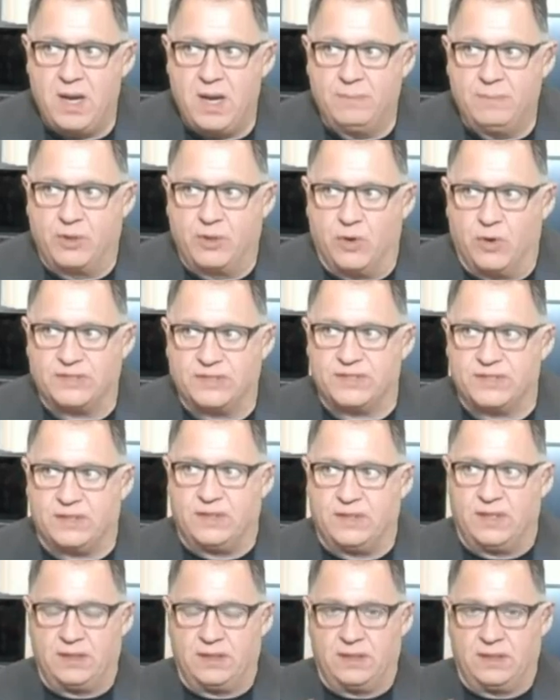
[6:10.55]
because
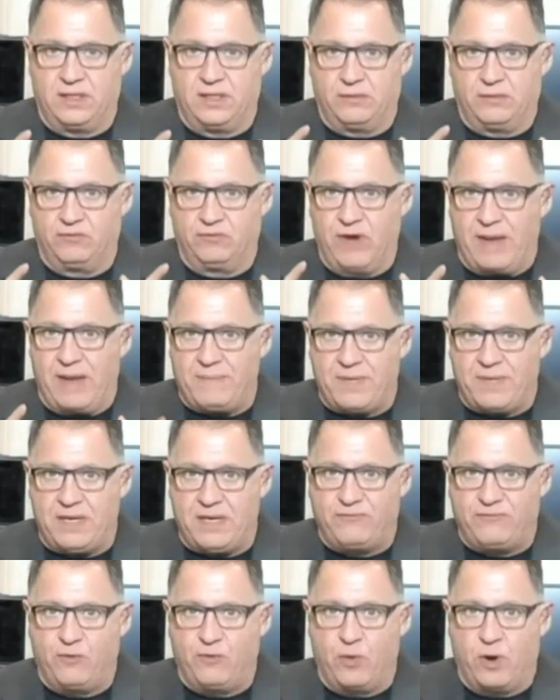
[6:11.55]
the remedy
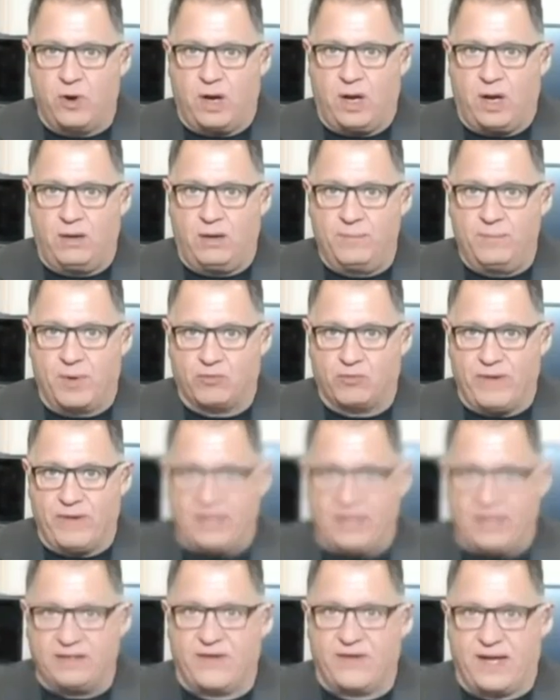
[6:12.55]
for a
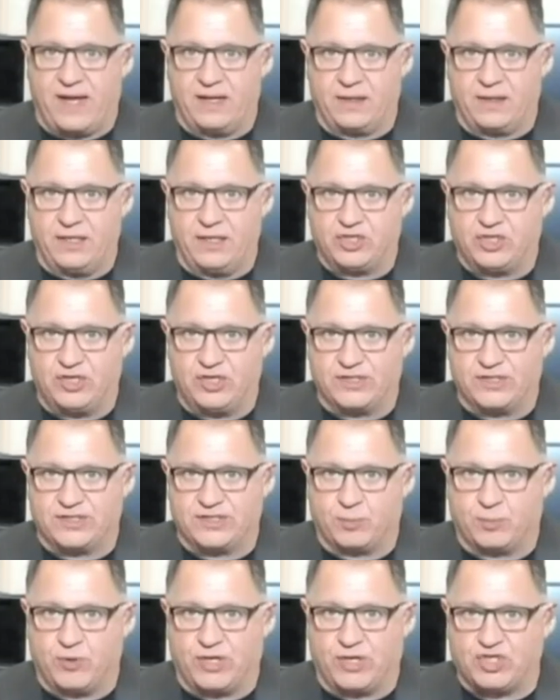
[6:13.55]
Miranda violation is
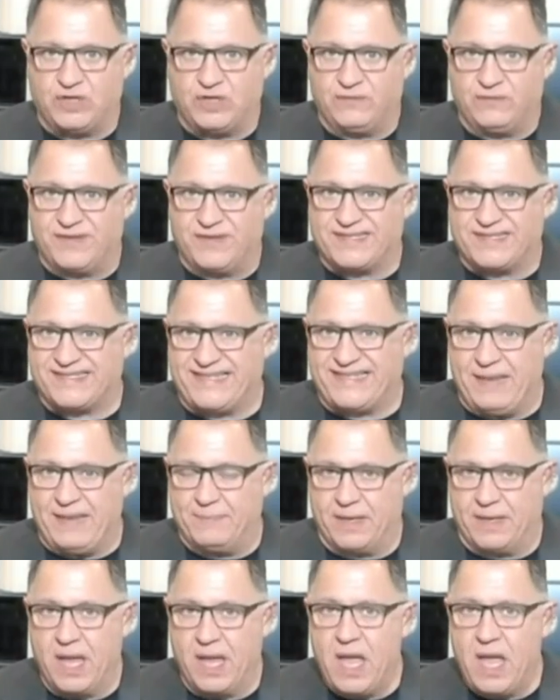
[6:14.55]
suppression of the
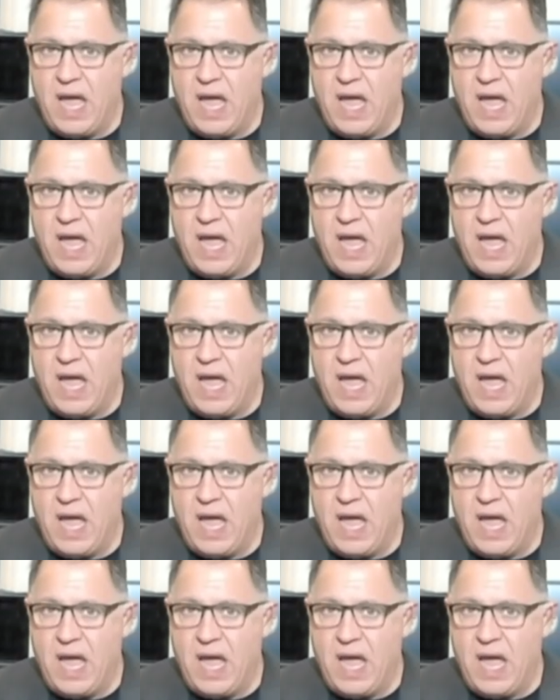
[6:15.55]
statement.